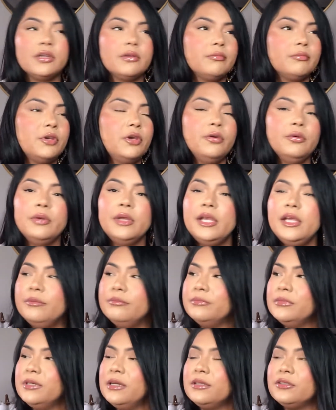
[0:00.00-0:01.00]
cutie,
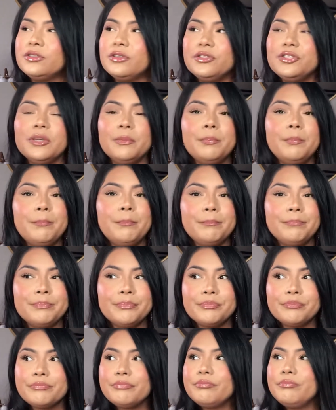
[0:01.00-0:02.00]
such a
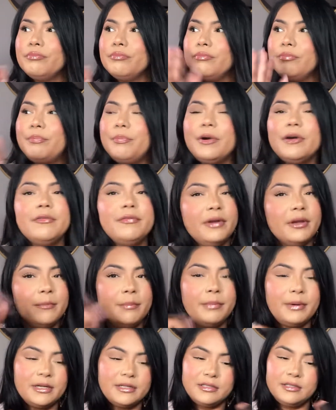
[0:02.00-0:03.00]
perfect
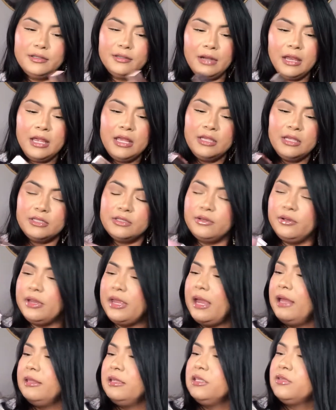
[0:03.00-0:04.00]
person. So
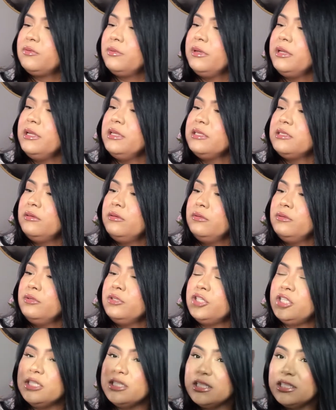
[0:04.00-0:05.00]
yeah, this one is on,
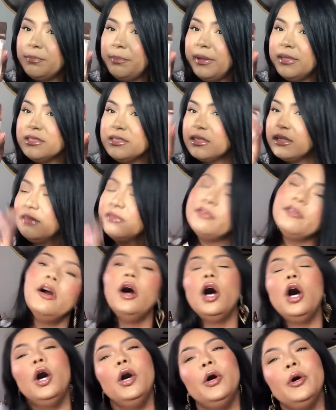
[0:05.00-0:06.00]
she's expensive.
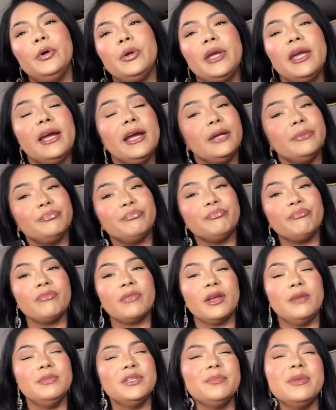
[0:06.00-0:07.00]
Oh yeah,
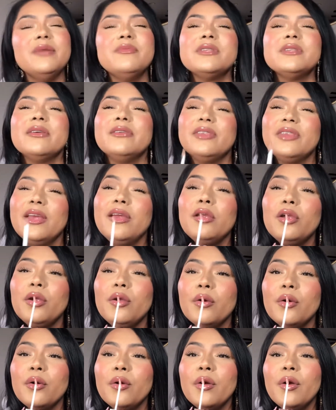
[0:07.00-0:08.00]
I'm expensive, thank
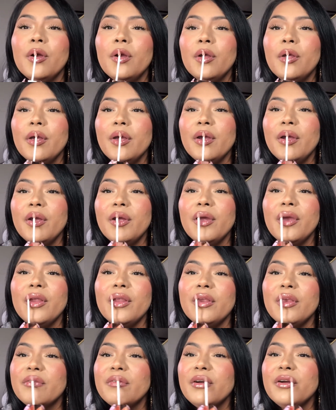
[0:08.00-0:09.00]
you. And
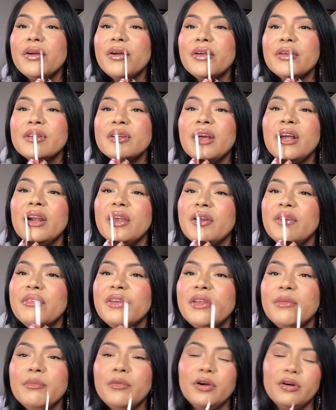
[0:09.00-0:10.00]
this one got a little
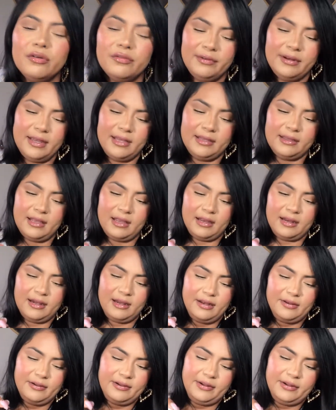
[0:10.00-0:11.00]
bit more of like that
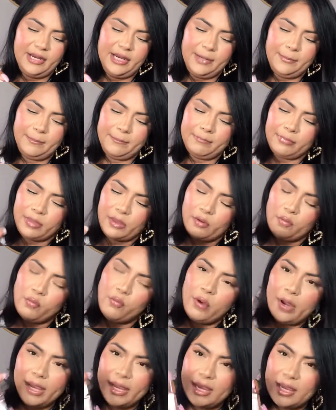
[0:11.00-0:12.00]
glittery
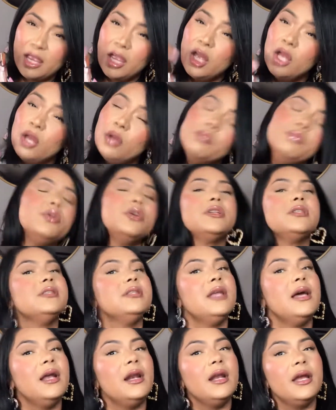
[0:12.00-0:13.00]
way, but it's
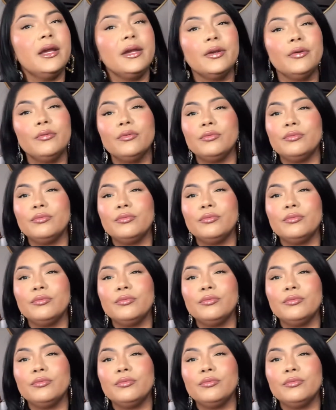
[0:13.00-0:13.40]
not like